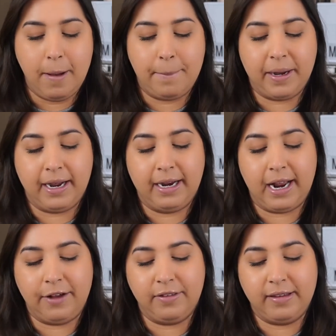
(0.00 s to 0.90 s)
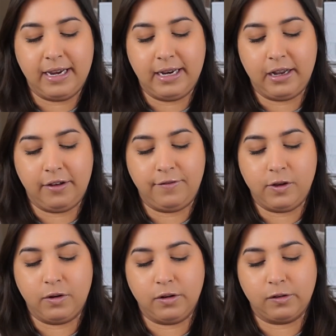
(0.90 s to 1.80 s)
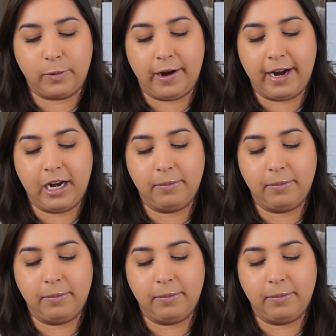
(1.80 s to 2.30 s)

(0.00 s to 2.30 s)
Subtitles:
but I've seen a few girls wearing it.